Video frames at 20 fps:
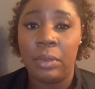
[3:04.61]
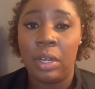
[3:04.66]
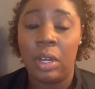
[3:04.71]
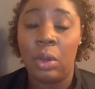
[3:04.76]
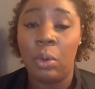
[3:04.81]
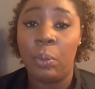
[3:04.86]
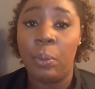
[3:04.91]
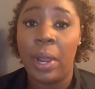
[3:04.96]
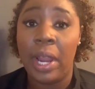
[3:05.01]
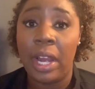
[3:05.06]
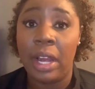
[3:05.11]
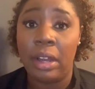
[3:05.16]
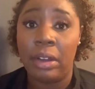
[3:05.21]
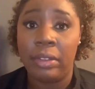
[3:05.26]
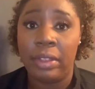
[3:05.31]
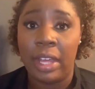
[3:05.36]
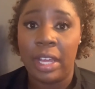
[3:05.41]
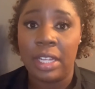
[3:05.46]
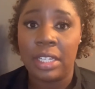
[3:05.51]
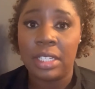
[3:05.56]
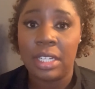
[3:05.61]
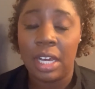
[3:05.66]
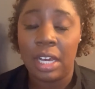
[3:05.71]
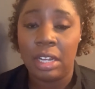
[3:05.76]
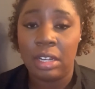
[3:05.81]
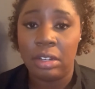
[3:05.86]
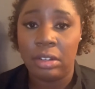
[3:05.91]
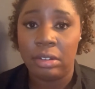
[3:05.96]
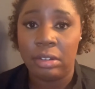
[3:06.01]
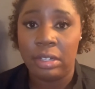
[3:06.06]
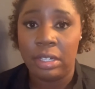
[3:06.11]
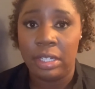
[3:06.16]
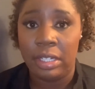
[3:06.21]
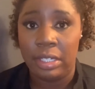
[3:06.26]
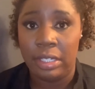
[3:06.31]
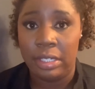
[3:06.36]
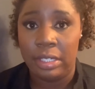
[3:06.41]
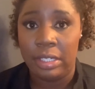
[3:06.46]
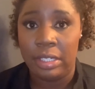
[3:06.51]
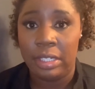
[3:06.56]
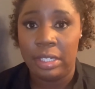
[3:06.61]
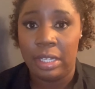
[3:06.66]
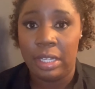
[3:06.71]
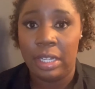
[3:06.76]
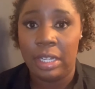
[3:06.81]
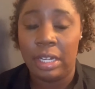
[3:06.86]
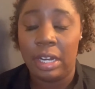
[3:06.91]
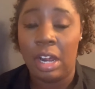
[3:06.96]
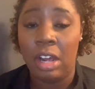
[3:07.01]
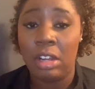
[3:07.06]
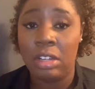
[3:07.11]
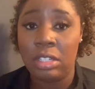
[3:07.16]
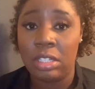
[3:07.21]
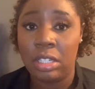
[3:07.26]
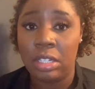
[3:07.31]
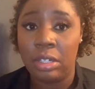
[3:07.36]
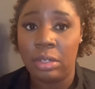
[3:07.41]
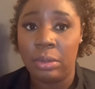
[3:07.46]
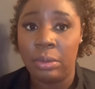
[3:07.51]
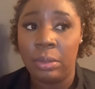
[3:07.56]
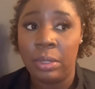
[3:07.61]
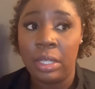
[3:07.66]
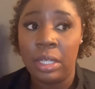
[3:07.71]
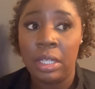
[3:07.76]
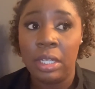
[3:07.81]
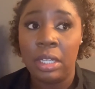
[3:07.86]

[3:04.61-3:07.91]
aware that signer is, and also